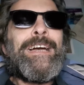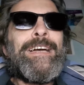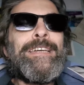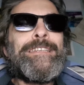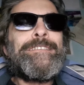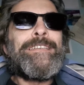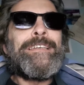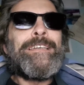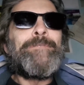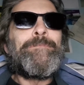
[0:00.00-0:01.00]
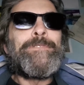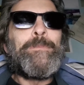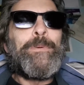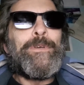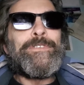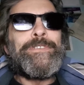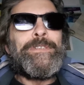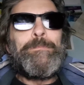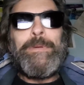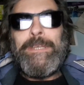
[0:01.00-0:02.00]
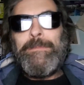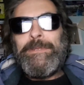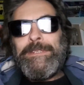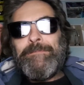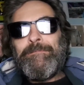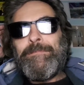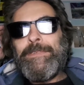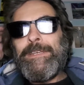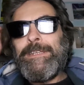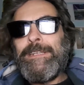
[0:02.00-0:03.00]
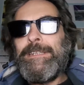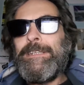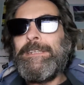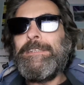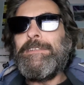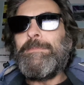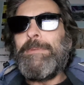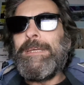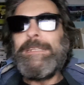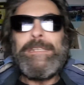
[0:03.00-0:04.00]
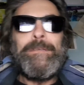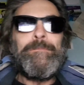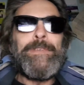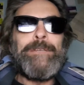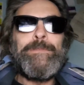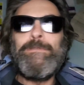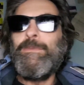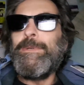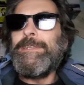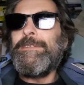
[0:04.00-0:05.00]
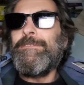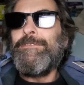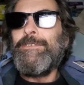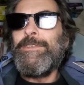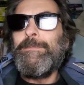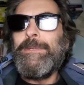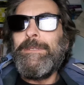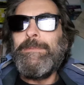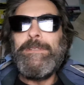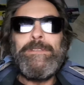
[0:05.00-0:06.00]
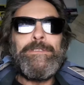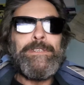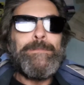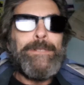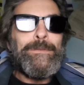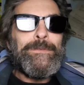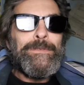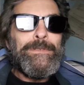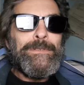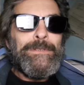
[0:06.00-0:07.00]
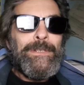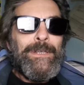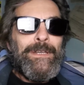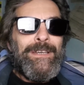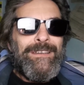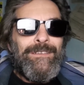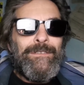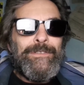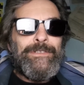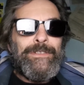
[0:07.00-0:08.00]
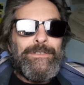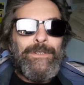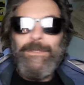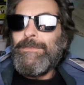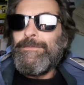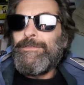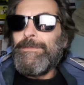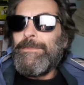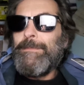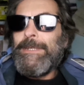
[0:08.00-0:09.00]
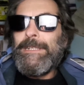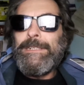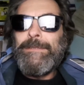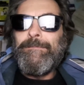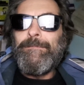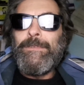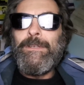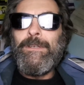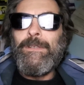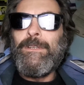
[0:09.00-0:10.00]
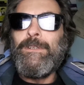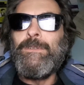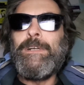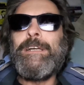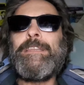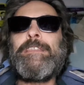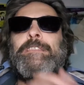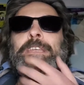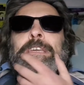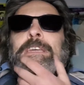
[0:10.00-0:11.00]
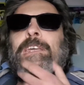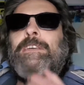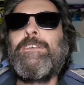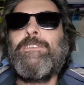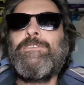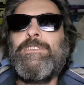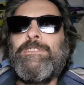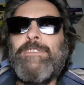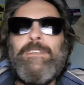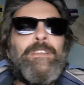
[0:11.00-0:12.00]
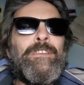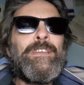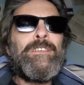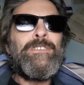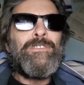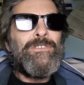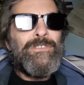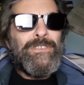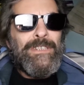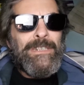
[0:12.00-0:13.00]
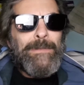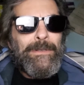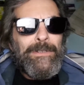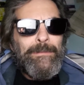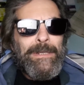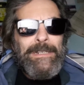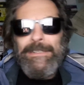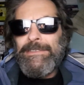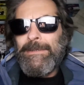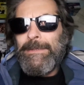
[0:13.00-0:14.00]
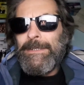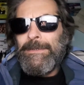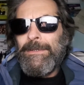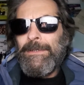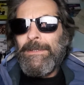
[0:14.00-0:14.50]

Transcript: I'd deposited a baby in a lady's belly, and we were waiting for the baby to come out. Obviously not from the belly, although I think she still thinks she did come out of the belly somehow.